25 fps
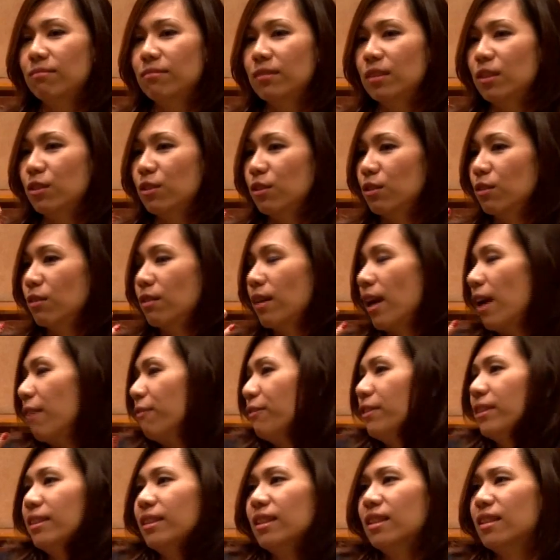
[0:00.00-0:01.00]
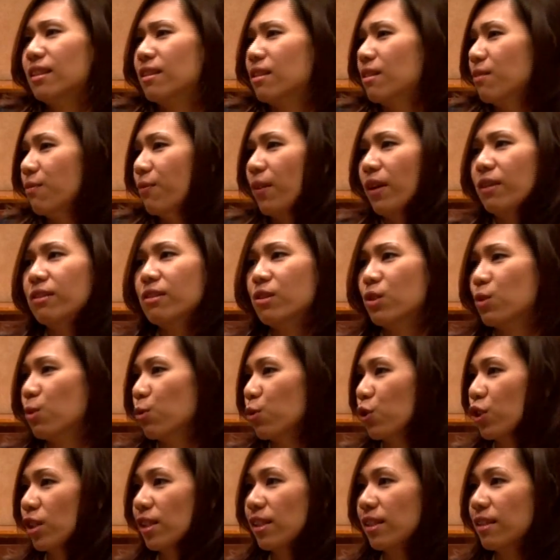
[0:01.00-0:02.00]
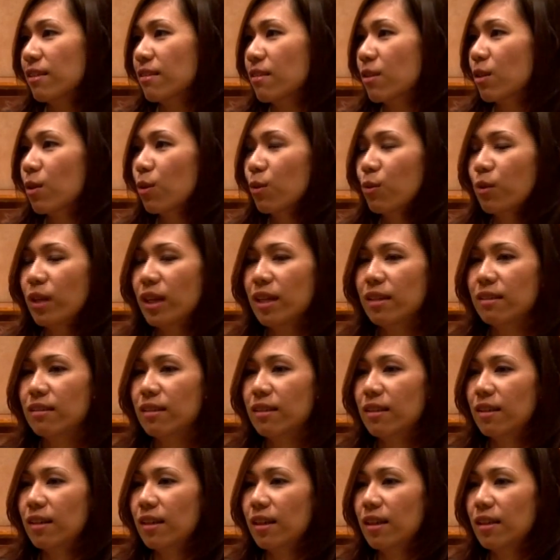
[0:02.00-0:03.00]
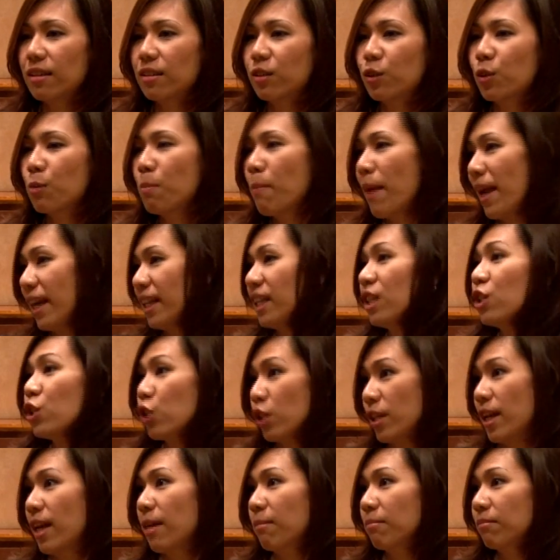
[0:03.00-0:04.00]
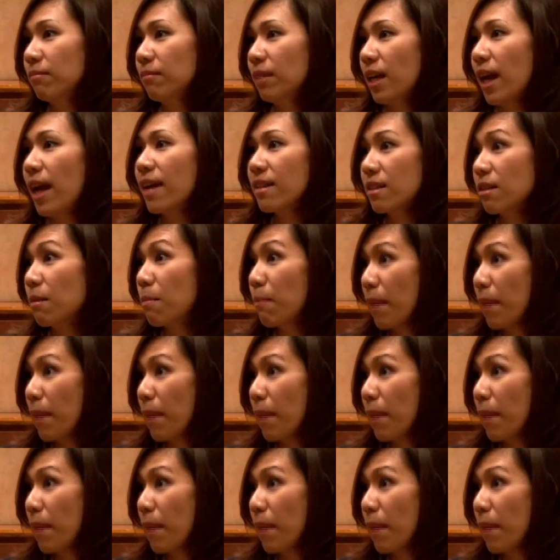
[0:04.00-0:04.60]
you know, everything is very socialist. So to manage them as a